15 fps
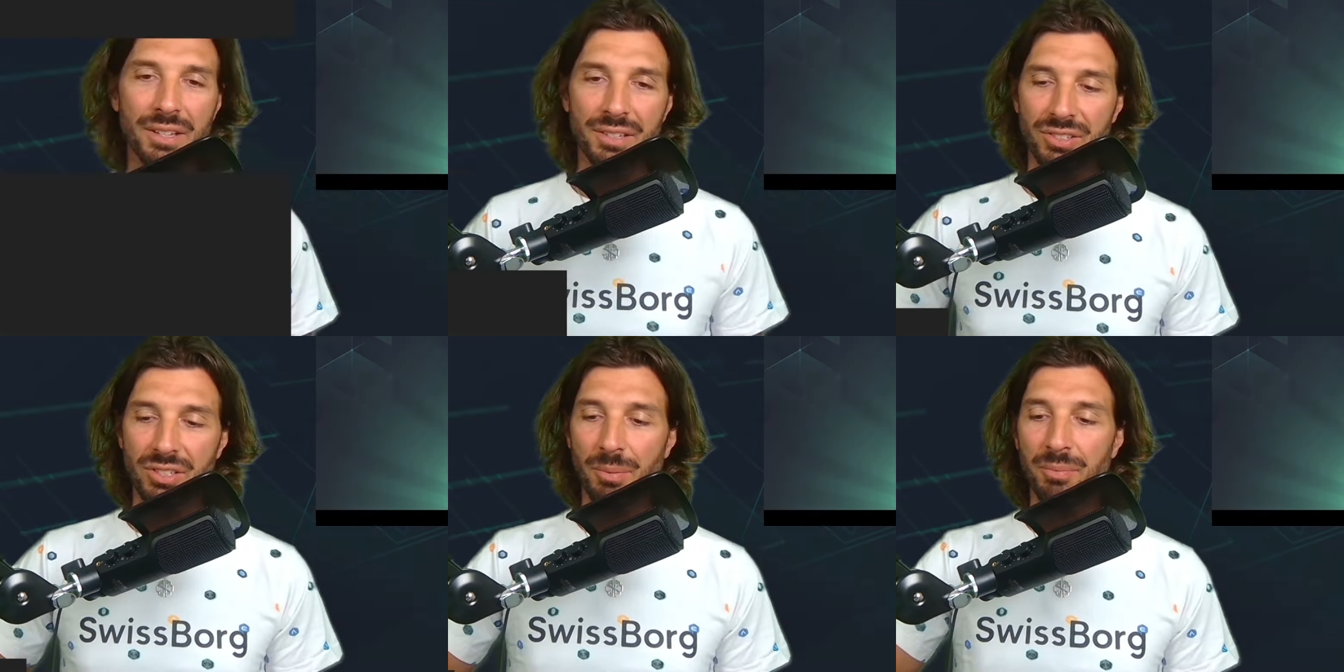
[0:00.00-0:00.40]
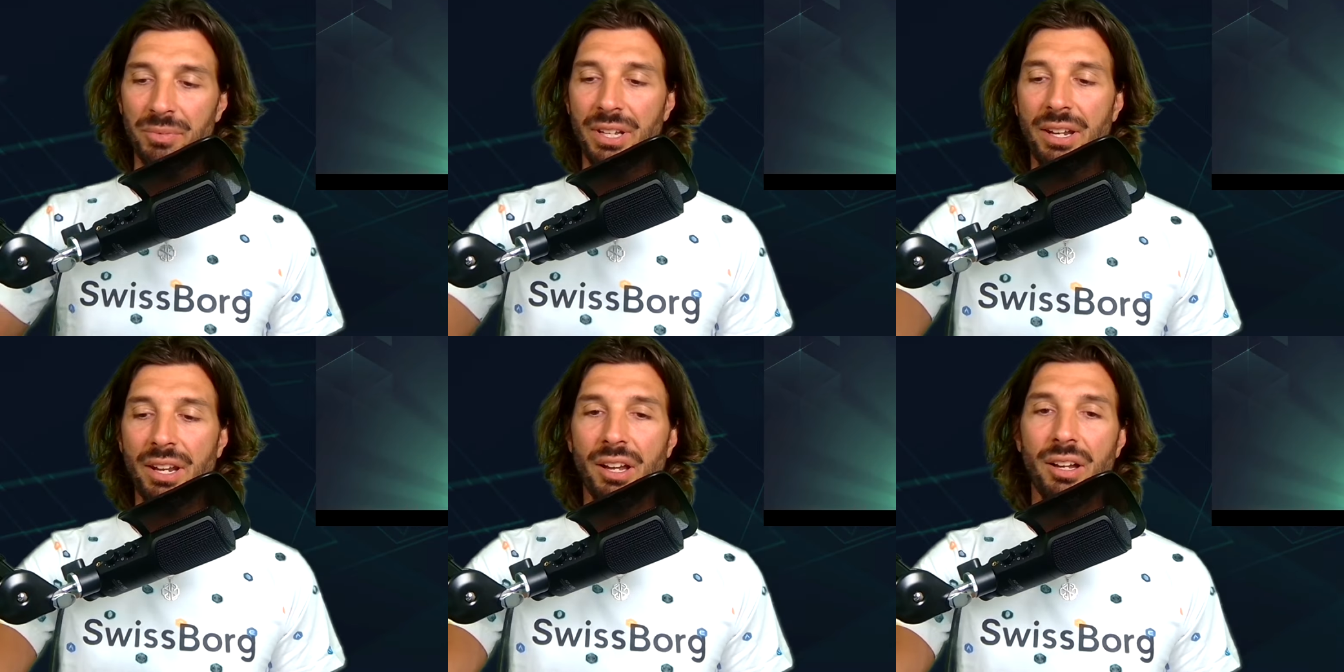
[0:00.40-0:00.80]
Some
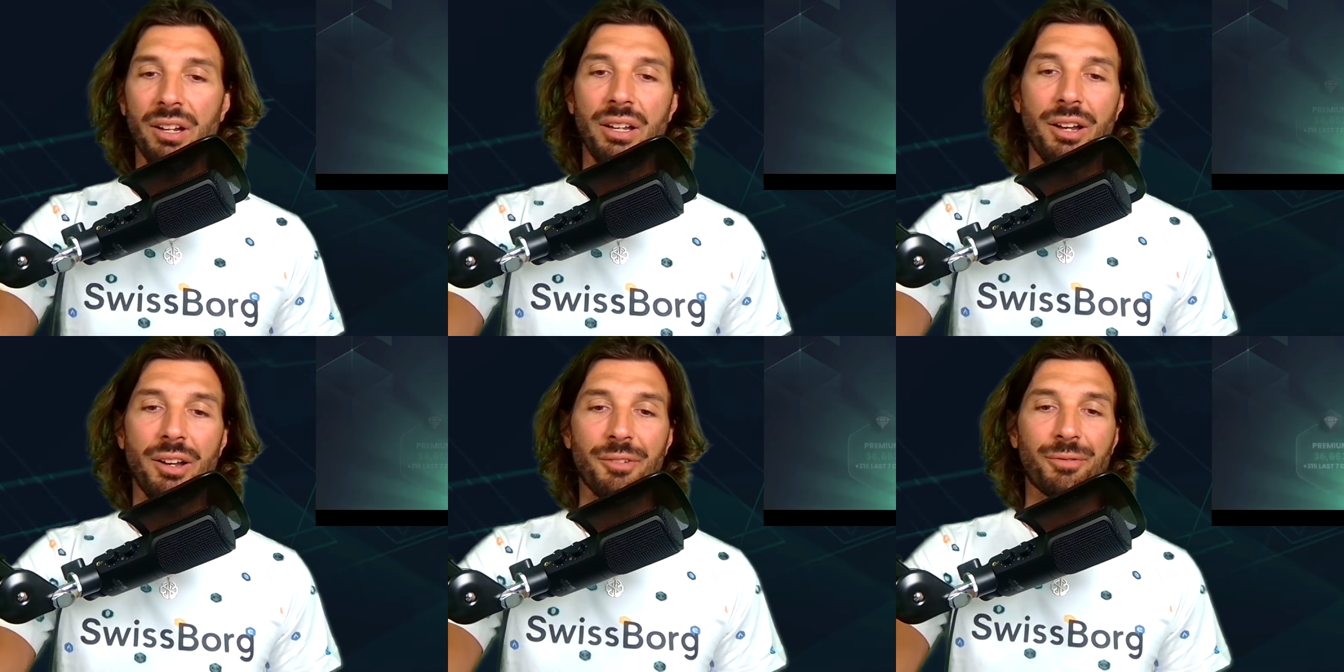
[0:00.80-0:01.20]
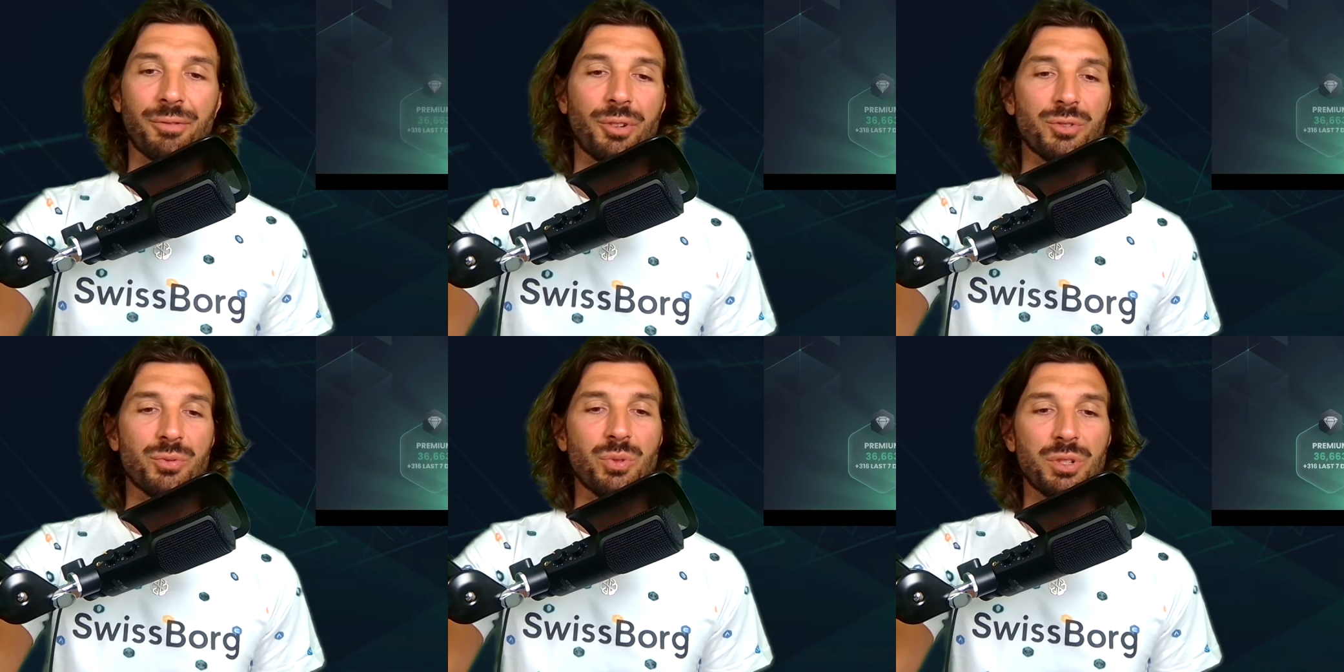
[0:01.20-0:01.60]
data uh,
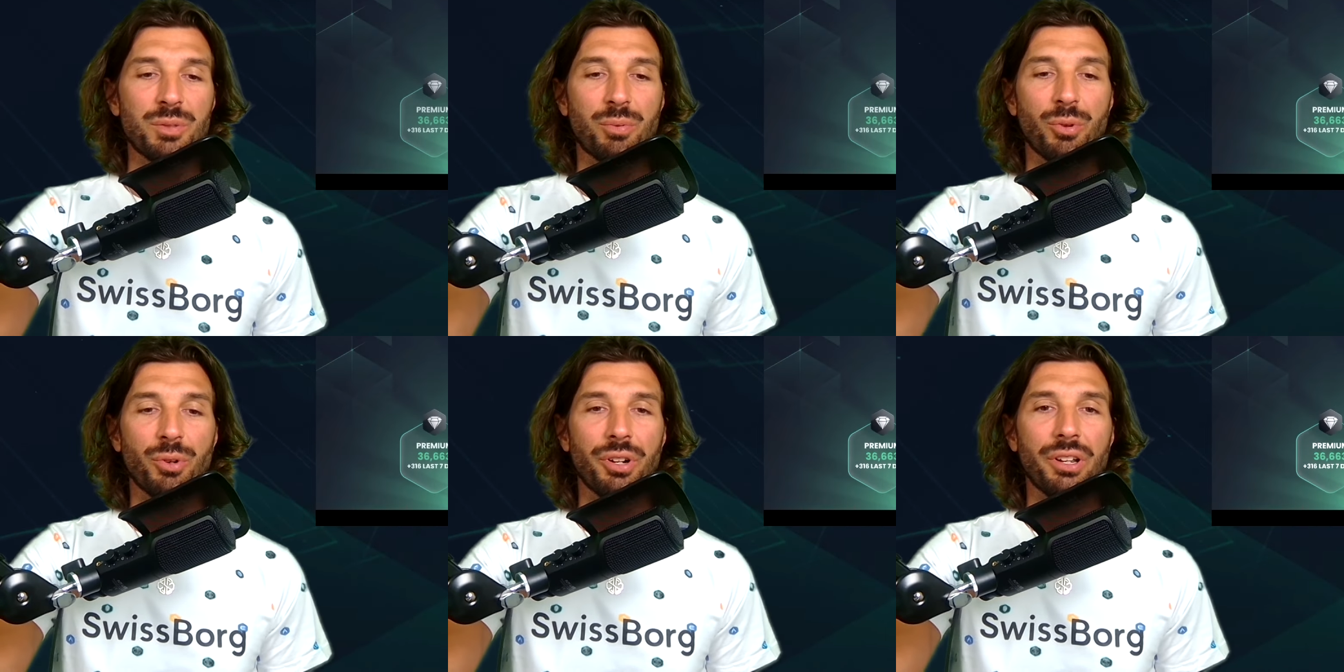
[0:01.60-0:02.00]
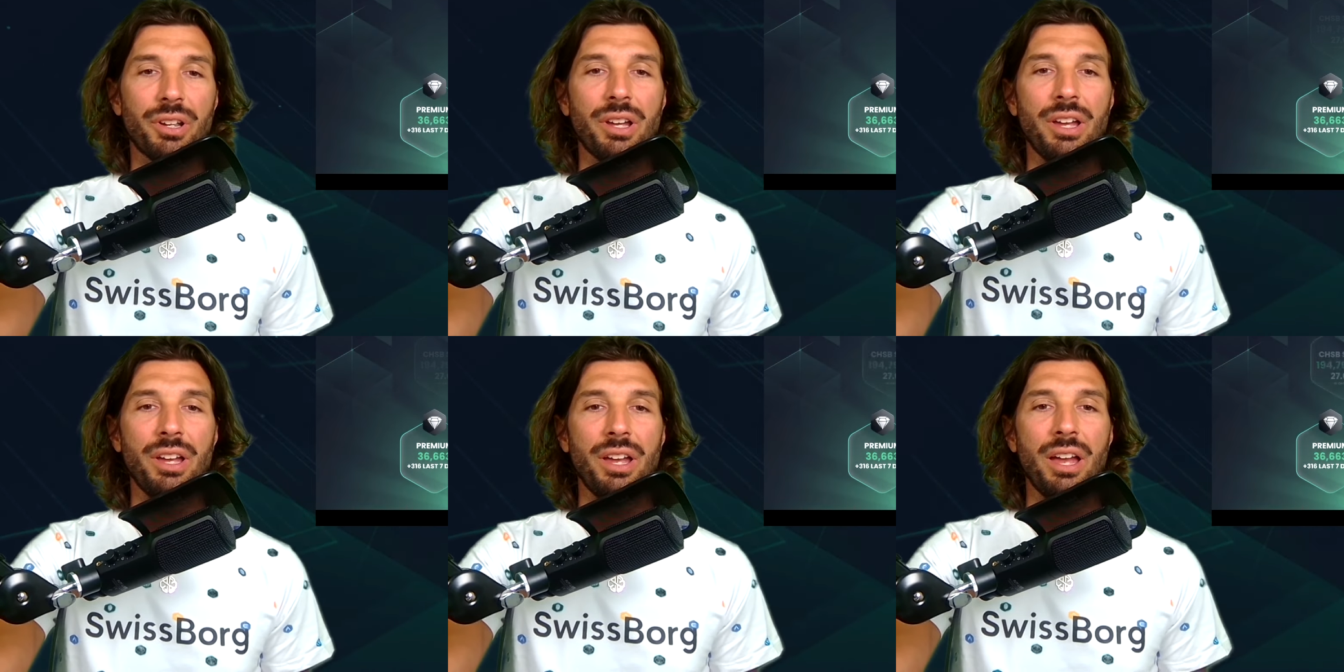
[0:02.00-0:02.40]
for Swissborg
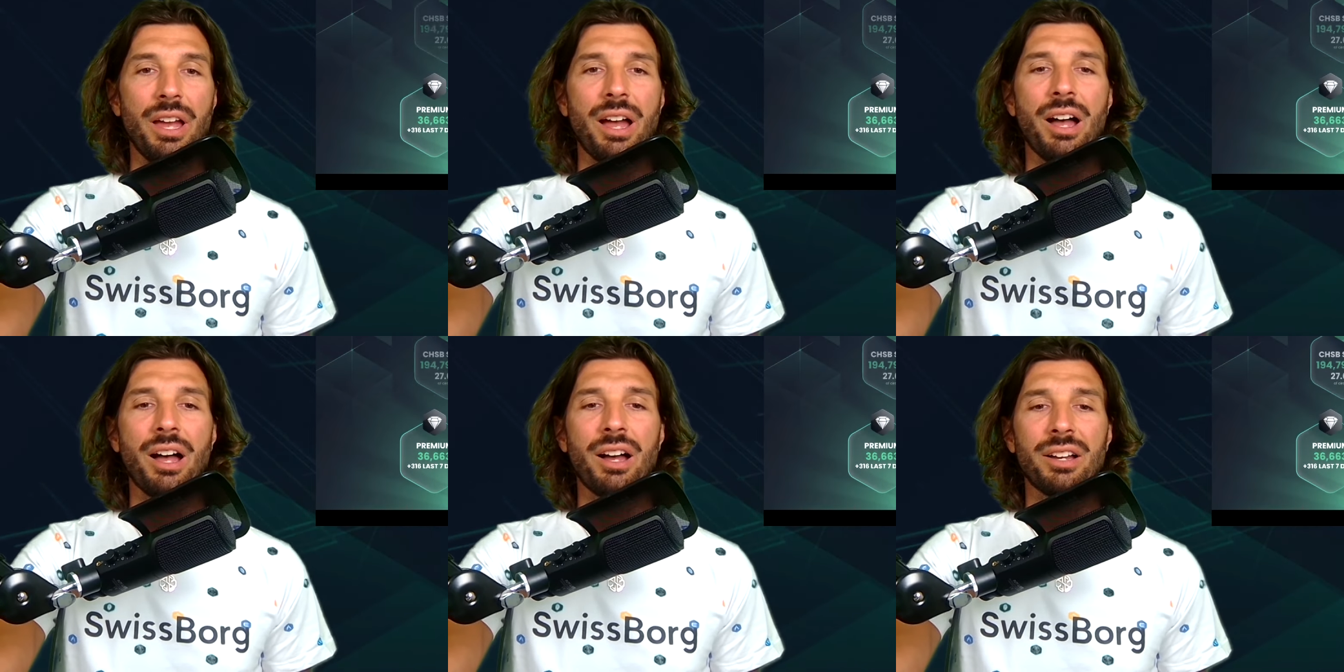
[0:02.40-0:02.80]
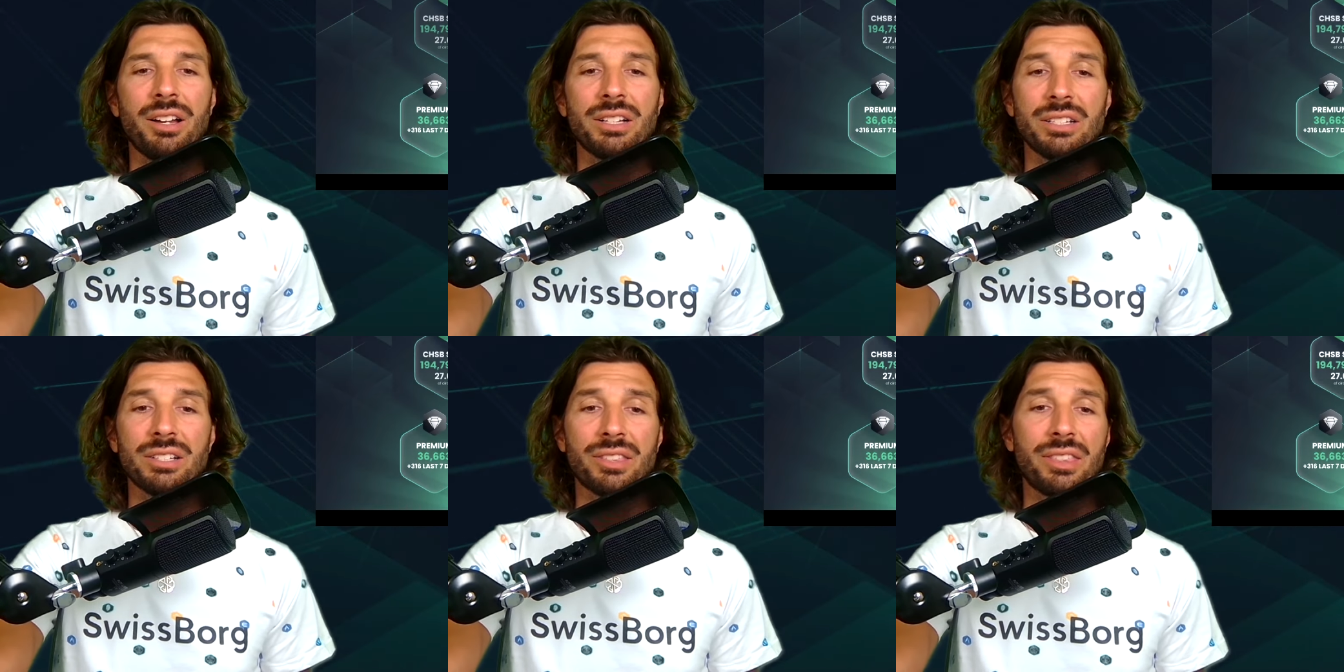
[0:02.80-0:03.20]

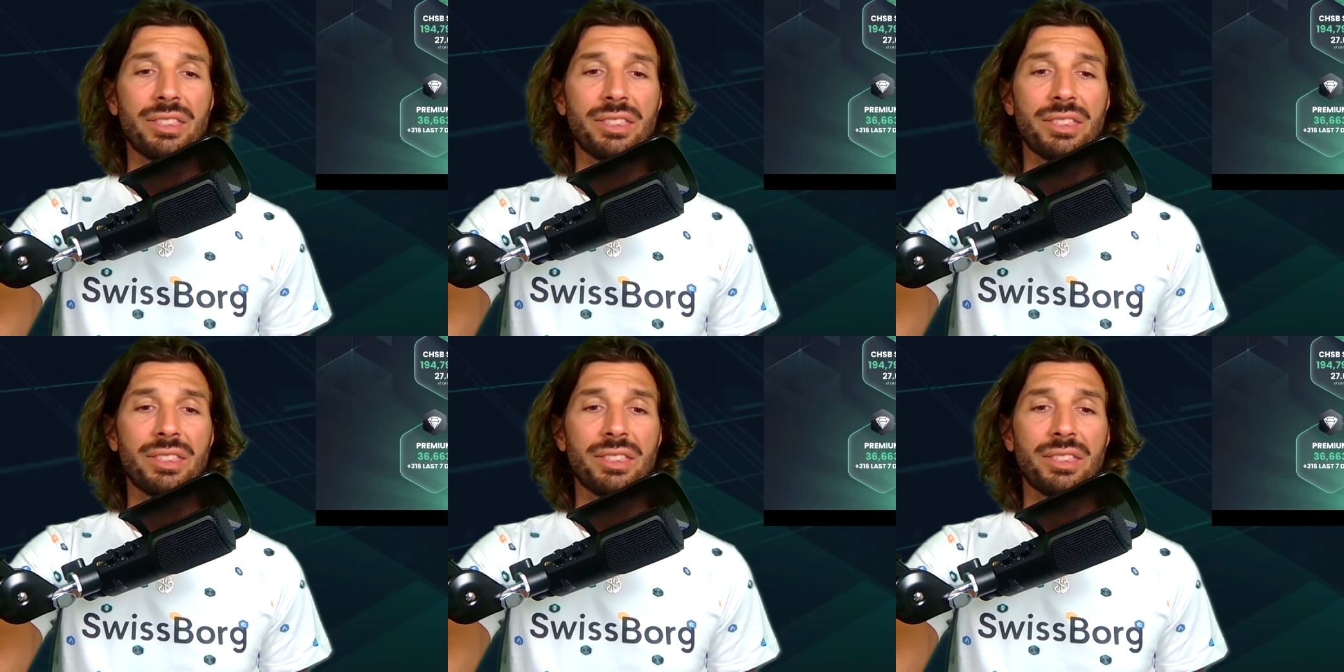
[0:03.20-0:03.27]
uh,